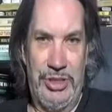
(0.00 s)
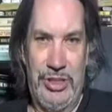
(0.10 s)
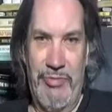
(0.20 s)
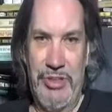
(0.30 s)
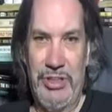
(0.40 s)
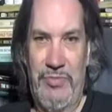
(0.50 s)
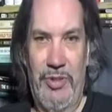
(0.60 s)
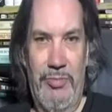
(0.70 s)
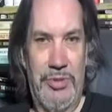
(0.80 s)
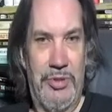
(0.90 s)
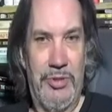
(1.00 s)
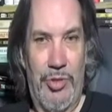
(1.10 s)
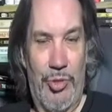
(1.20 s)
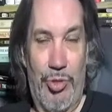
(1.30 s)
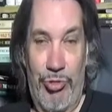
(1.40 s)
70s films that
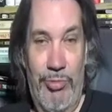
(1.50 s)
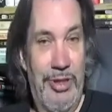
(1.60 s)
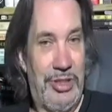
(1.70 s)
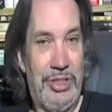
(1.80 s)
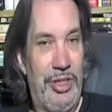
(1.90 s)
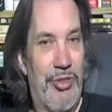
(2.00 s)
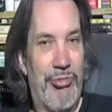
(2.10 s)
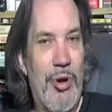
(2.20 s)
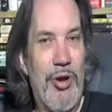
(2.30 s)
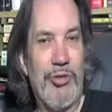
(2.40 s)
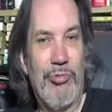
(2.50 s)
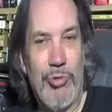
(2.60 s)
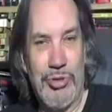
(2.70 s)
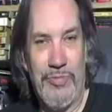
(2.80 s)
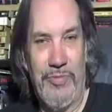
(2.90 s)
essentially threw out the
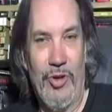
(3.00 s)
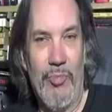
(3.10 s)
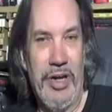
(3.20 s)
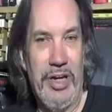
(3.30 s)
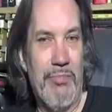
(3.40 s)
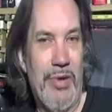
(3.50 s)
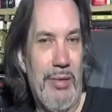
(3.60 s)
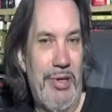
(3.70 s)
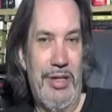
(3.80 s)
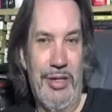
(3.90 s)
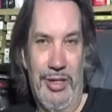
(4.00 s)
rules of filmmaking, maybe